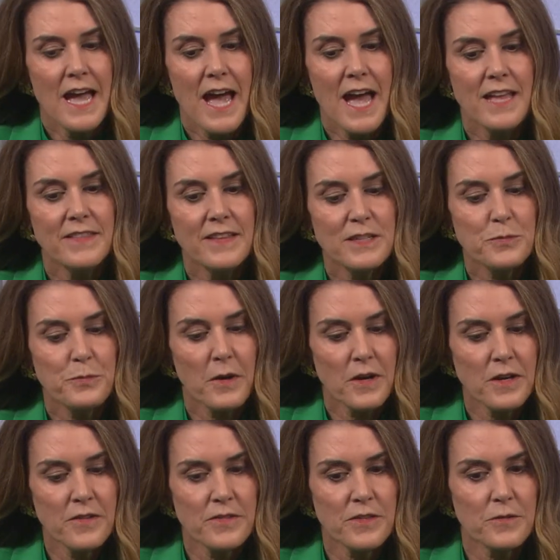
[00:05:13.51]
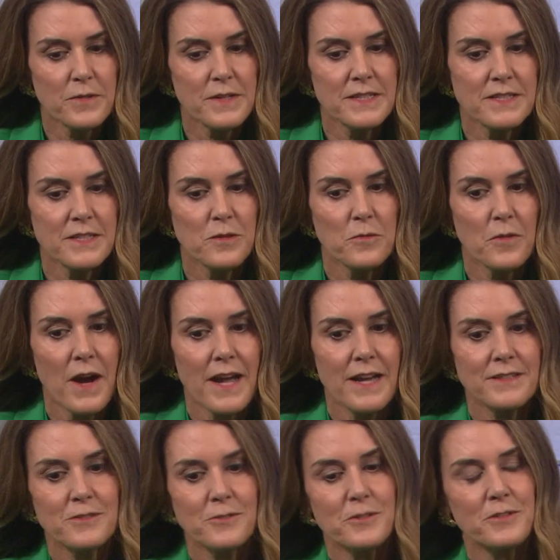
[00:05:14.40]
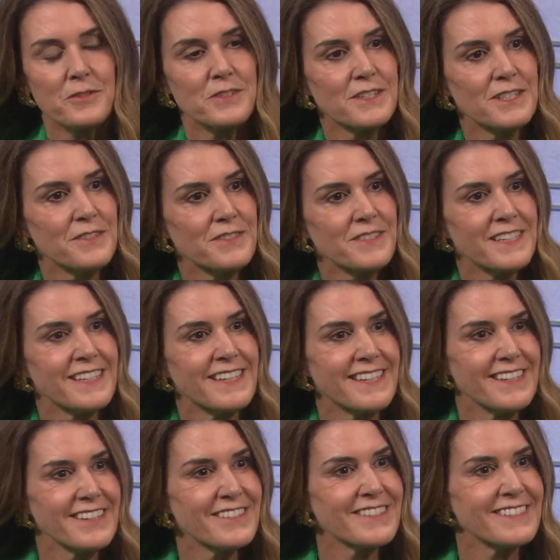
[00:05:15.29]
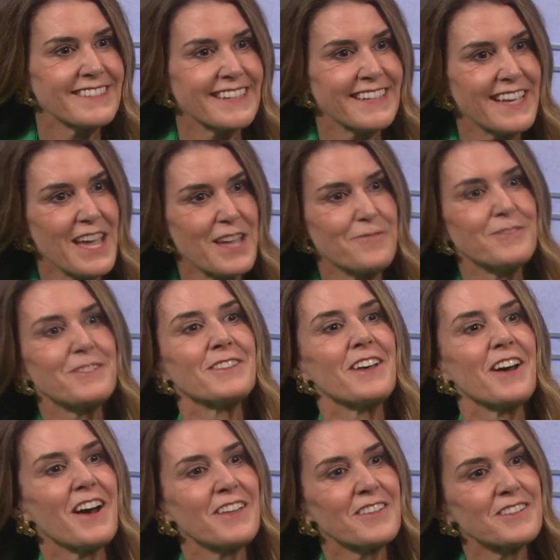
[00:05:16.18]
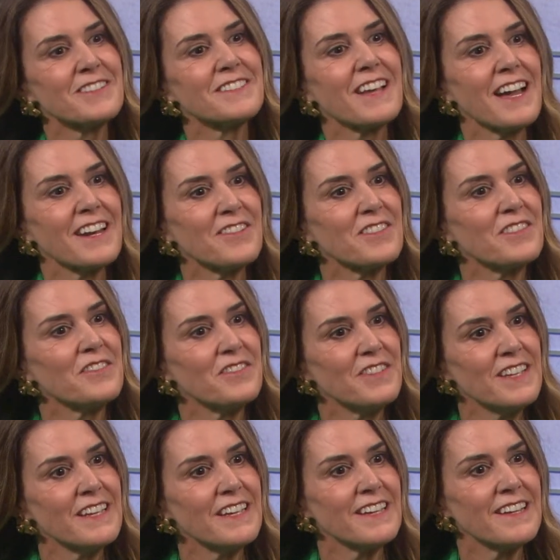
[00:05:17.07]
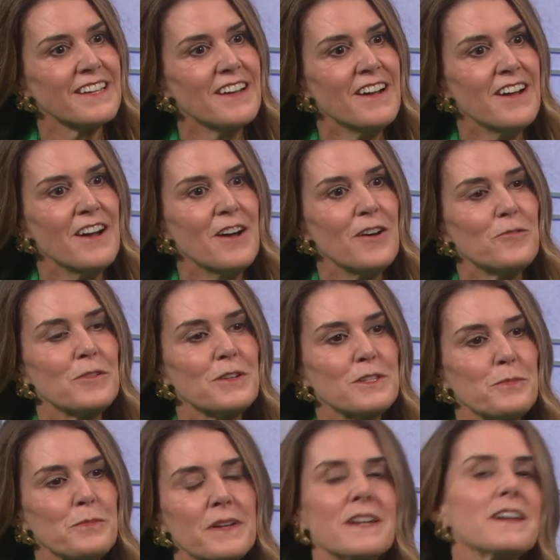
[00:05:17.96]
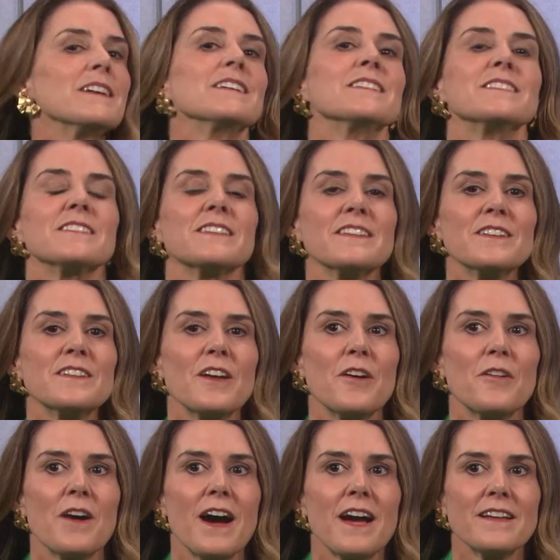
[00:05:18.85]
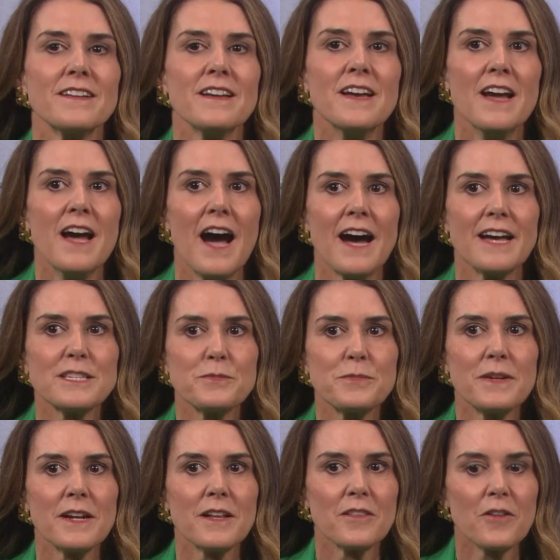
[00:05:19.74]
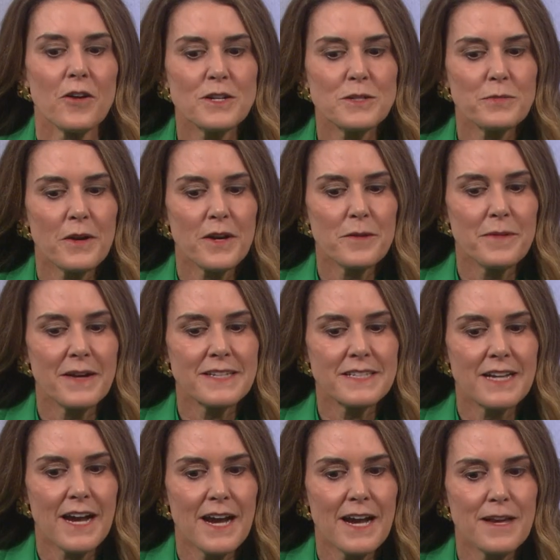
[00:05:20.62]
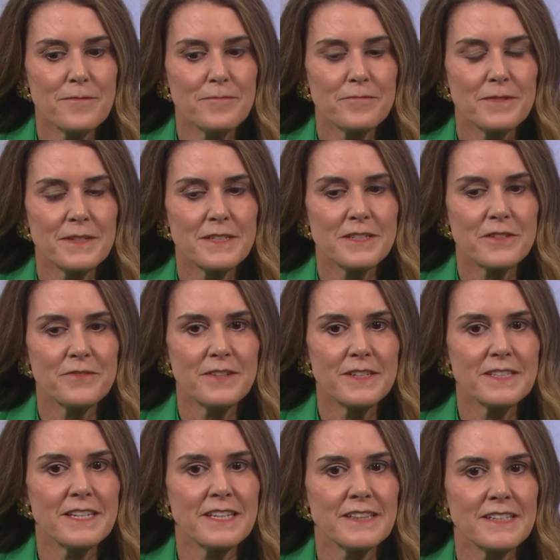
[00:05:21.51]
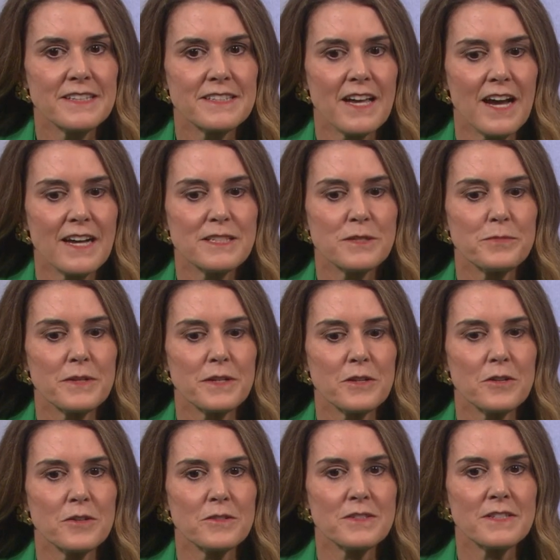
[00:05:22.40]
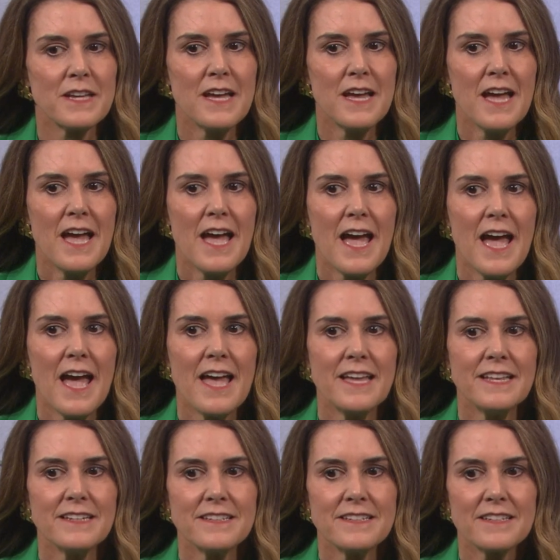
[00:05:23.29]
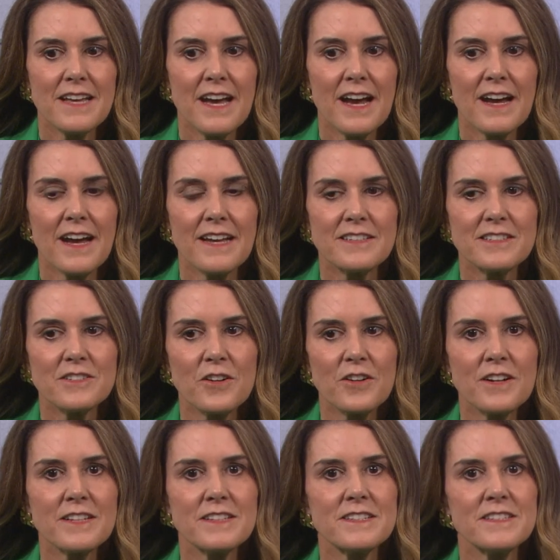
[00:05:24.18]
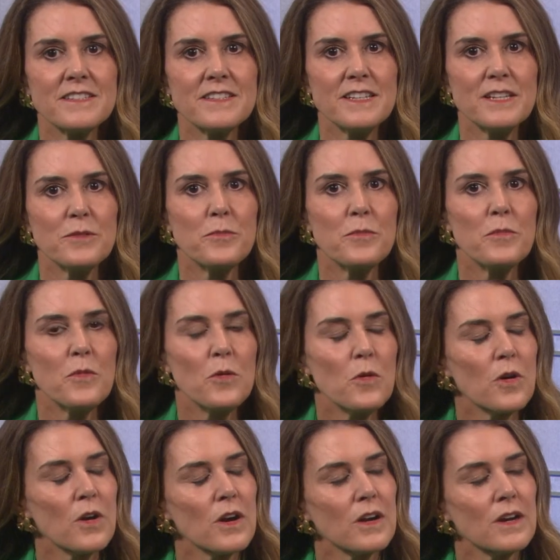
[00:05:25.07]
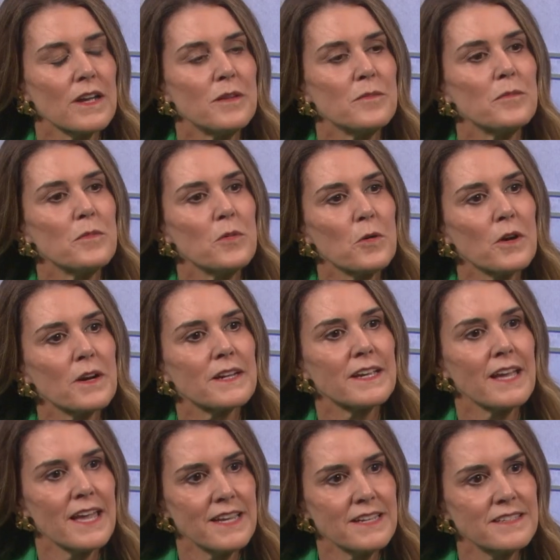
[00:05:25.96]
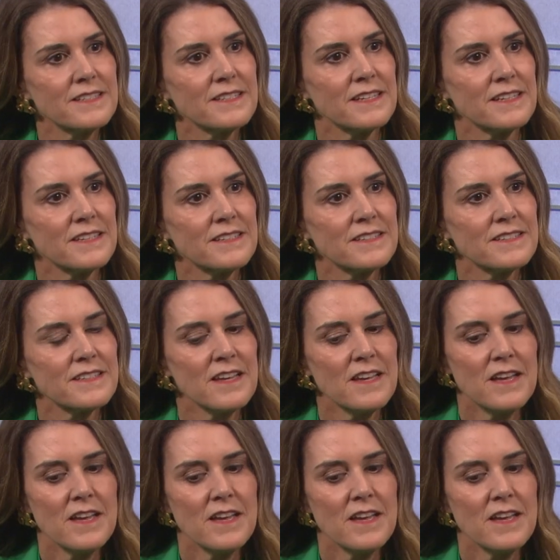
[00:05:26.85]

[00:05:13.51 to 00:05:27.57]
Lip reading: And that's part of the reason why I sort of shifted gears and came to the other side of the V, was because, you know, I spent a large part of my time defending these hospitals, and I started to see more and more cases